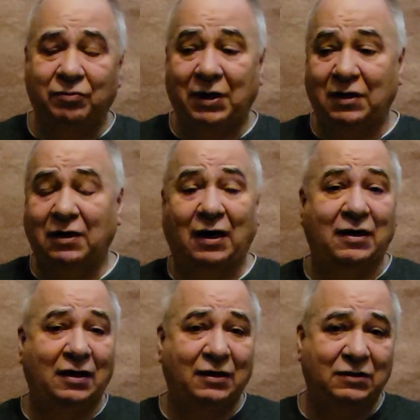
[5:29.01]

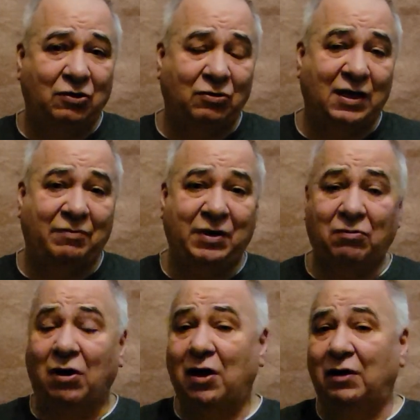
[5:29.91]
And don't get me
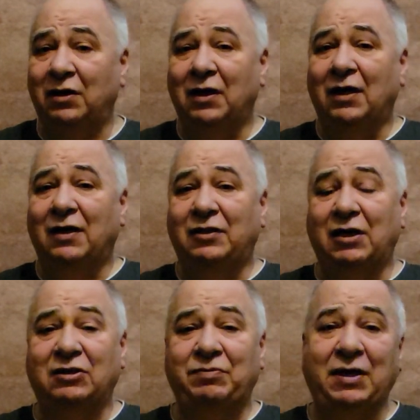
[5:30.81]
wrong,
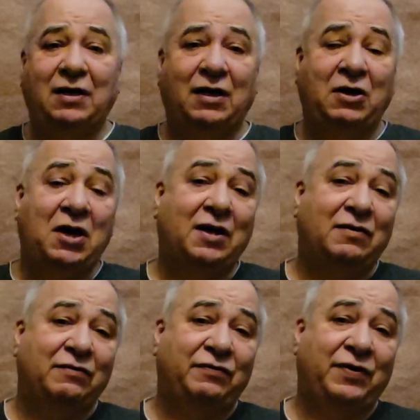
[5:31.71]
there's been a lot
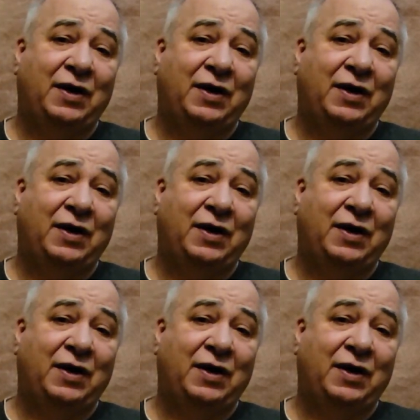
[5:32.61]
of